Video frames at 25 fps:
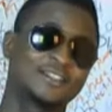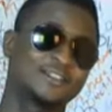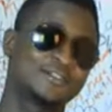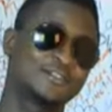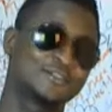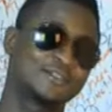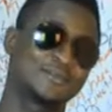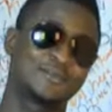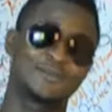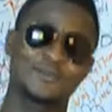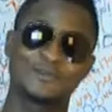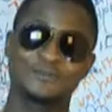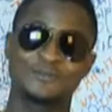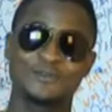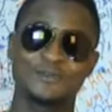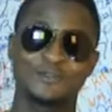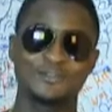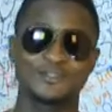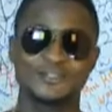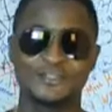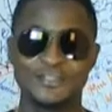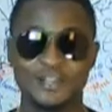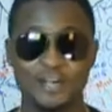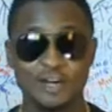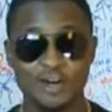You know, it's pretty
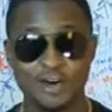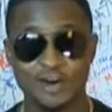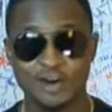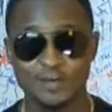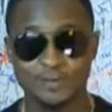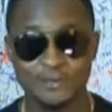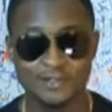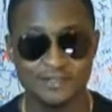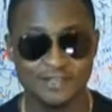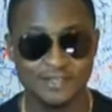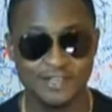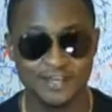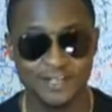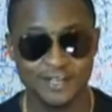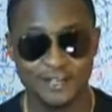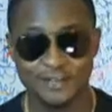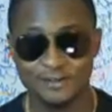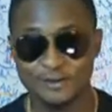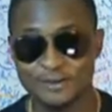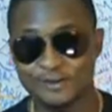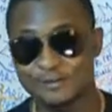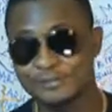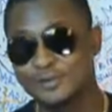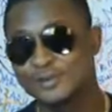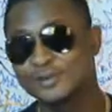much almost like a
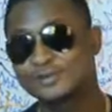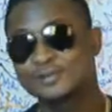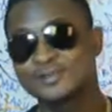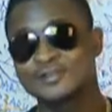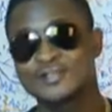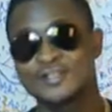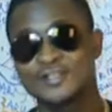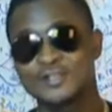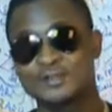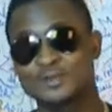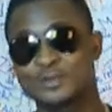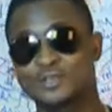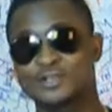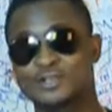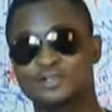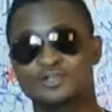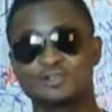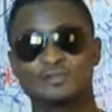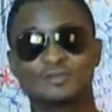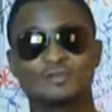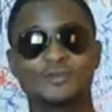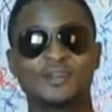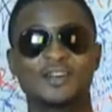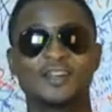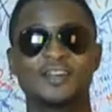normal
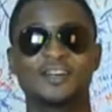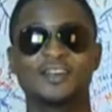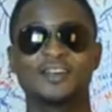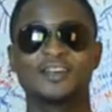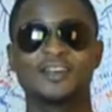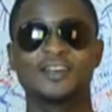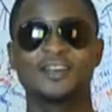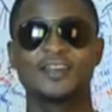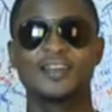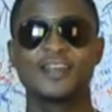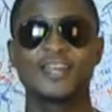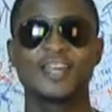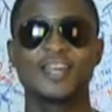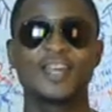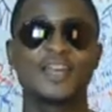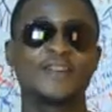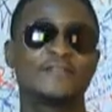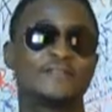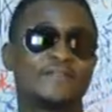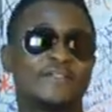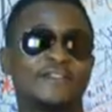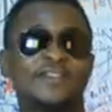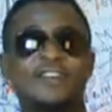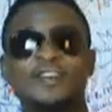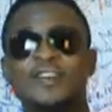situation where
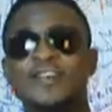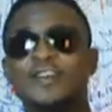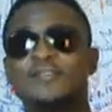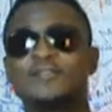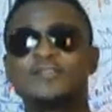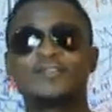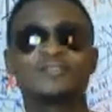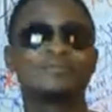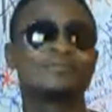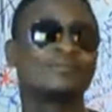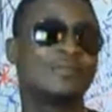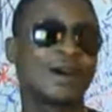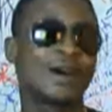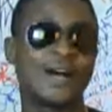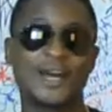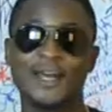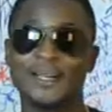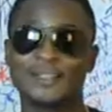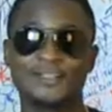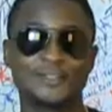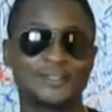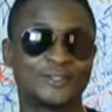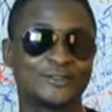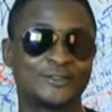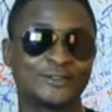every
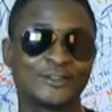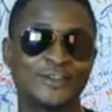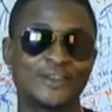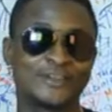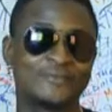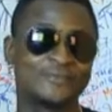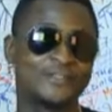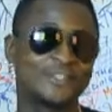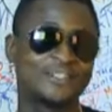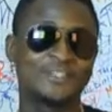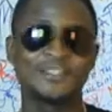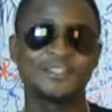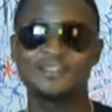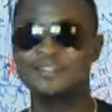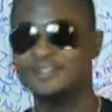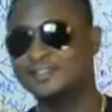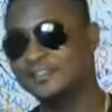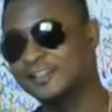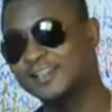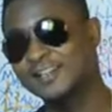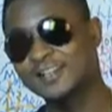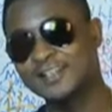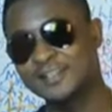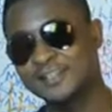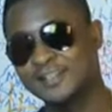man or every
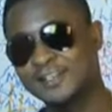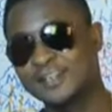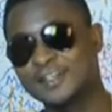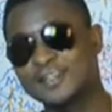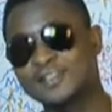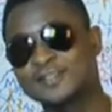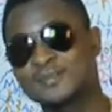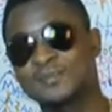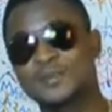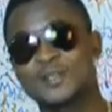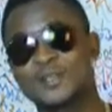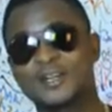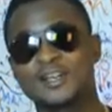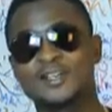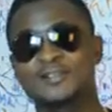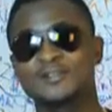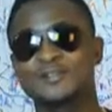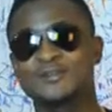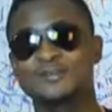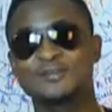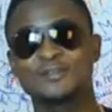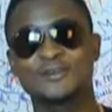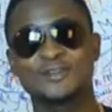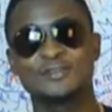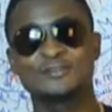lady has been at
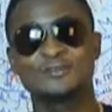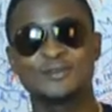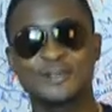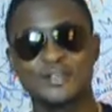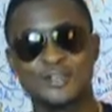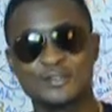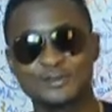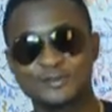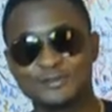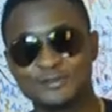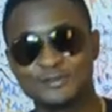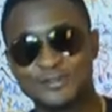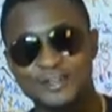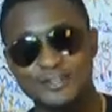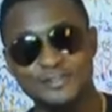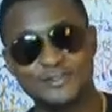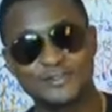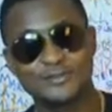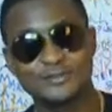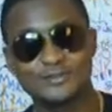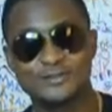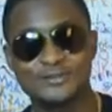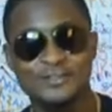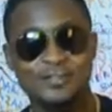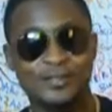some point where, you know, you're
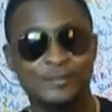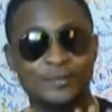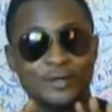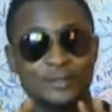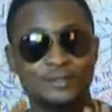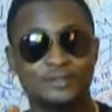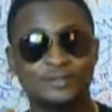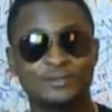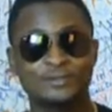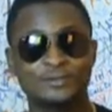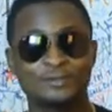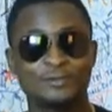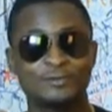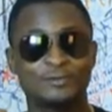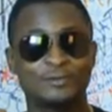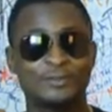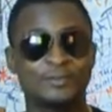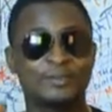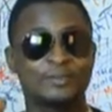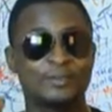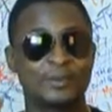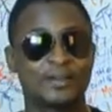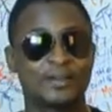just crazy about someone in